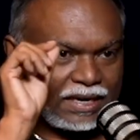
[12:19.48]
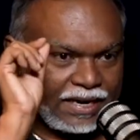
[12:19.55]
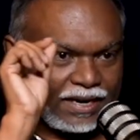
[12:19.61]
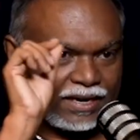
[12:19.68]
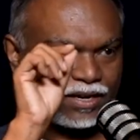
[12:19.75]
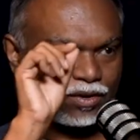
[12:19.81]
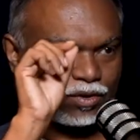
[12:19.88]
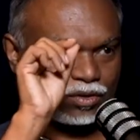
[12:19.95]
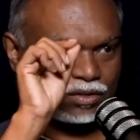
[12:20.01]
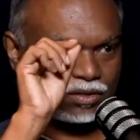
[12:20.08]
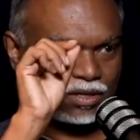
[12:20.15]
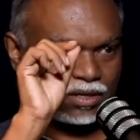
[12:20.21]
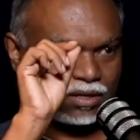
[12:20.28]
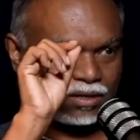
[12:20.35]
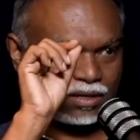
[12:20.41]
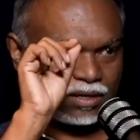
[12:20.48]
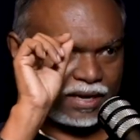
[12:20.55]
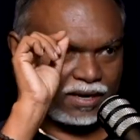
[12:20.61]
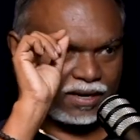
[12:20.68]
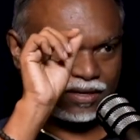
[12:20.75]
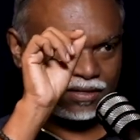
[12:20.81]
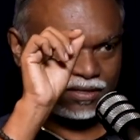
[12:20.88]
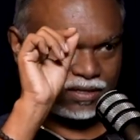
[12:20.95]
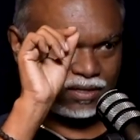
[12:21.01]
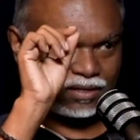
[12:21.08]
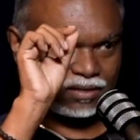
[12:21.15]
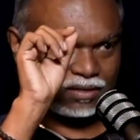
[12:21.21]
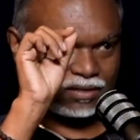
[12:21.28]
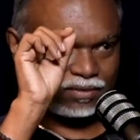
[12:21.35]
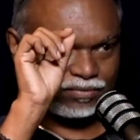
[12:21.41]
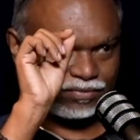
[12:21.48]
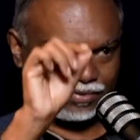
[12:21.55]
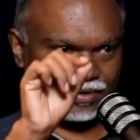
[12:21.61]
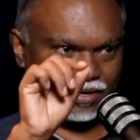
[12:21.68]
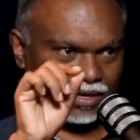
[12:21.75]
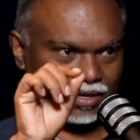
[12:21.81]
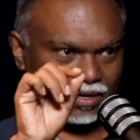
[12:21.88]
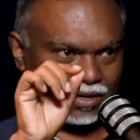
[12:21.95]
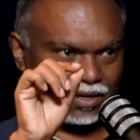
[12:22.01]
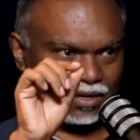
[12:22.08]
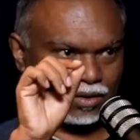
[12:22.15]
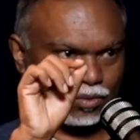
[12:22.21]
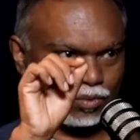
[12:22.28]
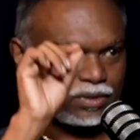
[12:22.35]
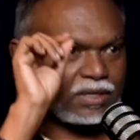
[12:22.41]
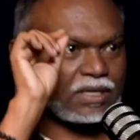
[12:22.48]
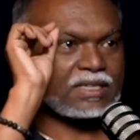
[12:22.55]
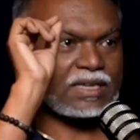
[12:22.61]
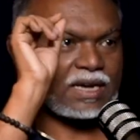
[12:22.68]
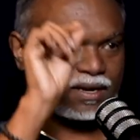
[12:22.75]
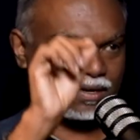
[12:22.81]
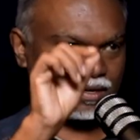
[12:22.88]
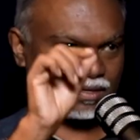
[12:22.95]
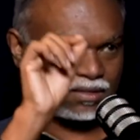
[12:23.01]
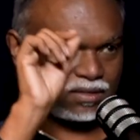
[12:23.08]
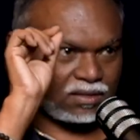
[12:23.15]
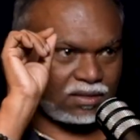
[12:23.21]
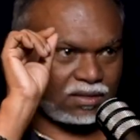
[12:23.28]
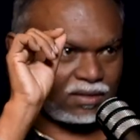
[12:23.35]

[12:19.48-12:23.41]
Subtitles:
hitting on the energy field with the sadness.